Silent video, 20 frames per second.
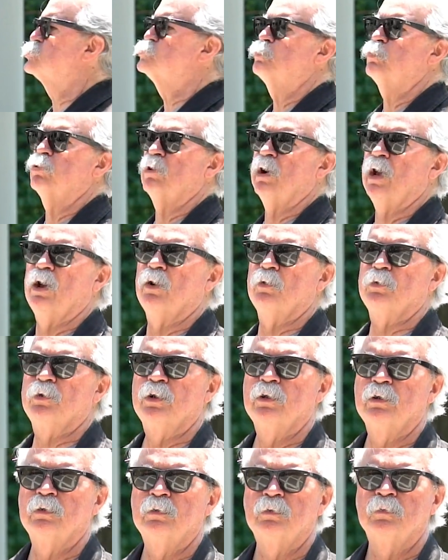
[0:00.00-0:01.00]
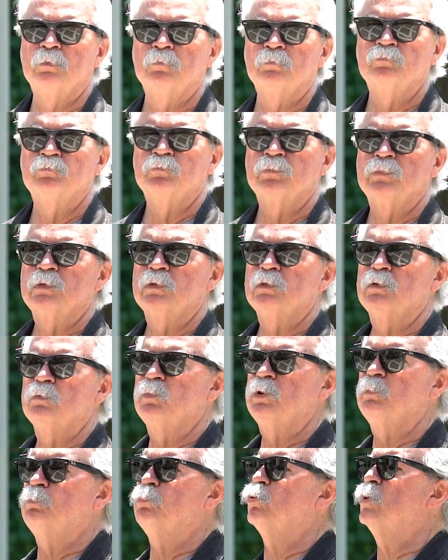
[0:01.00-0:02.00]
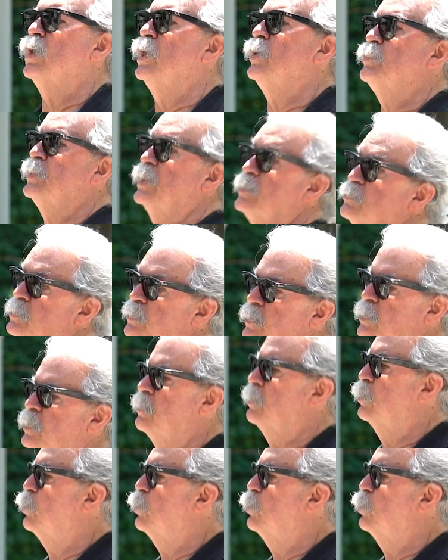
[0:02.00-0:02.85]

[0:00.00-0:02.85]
us proud. We pray that the